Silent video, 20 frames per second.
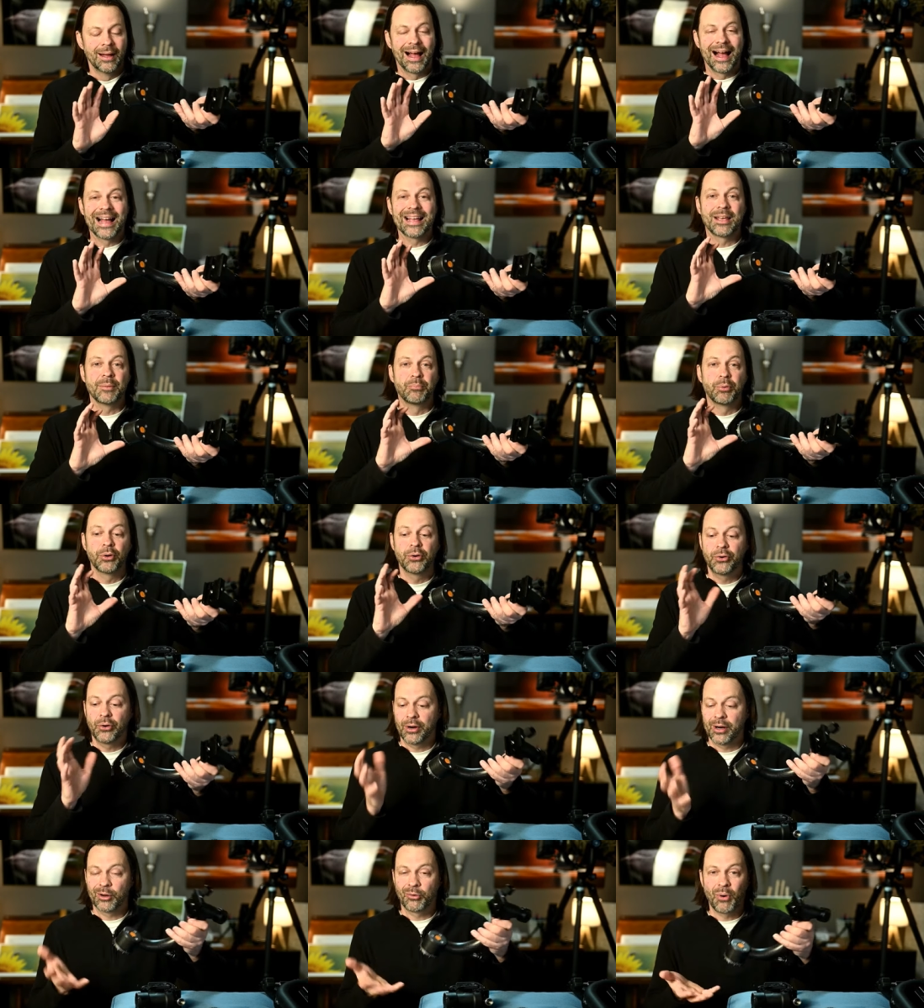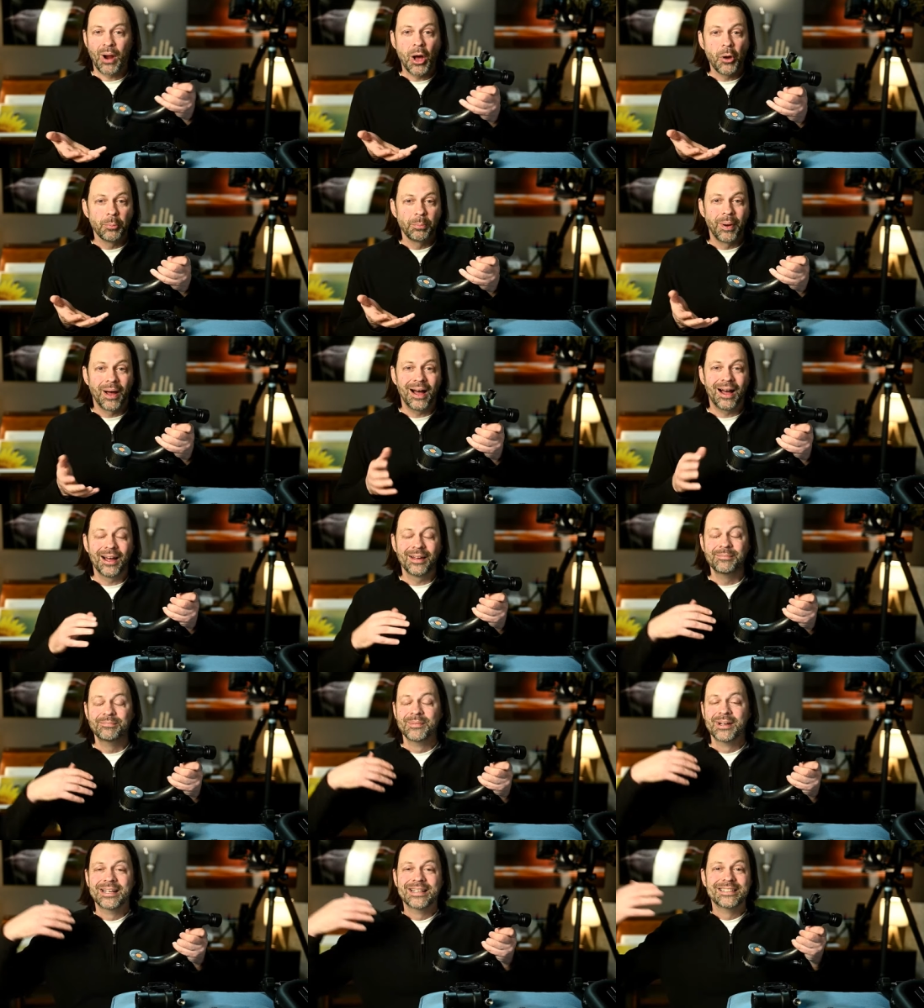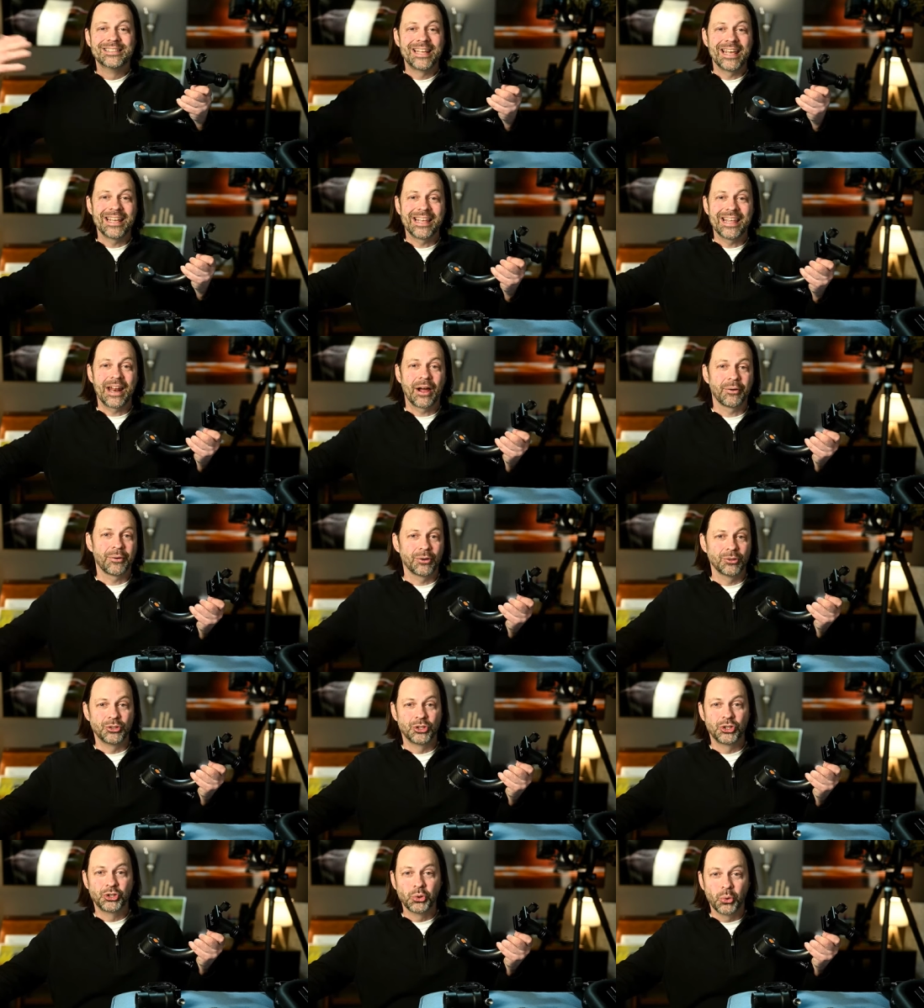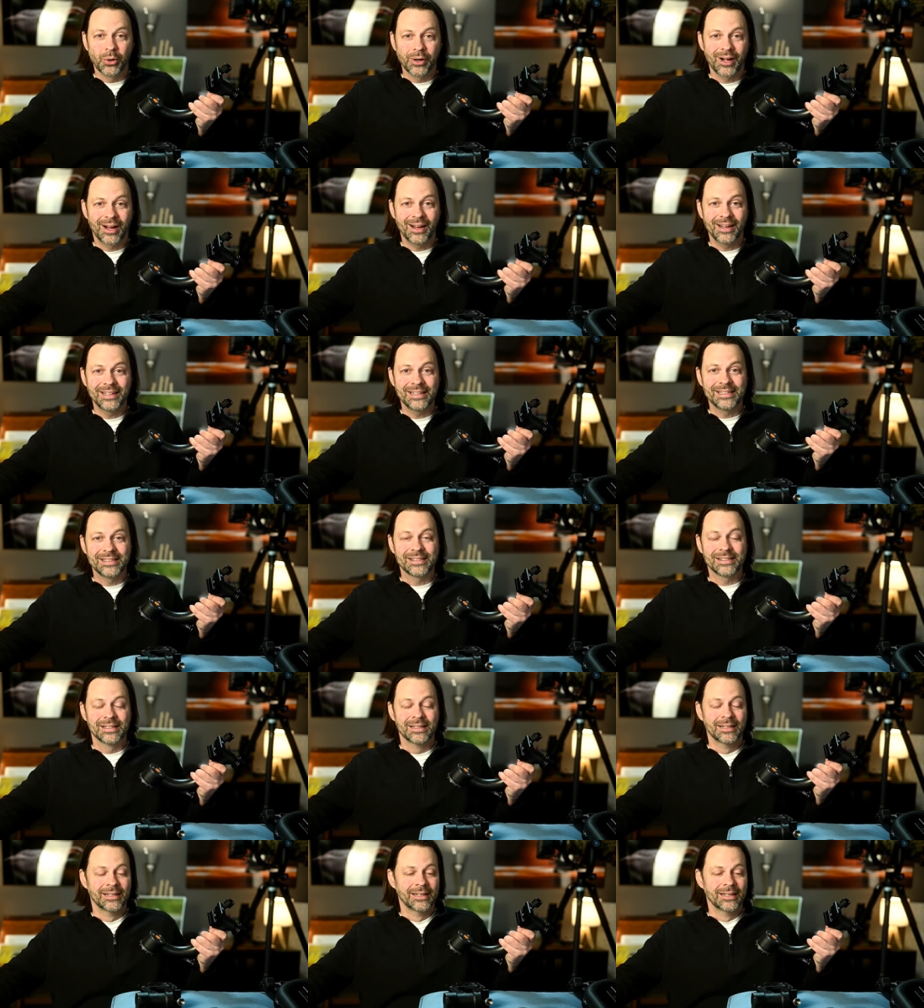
I can put it on a ground pod take it out on short hikes.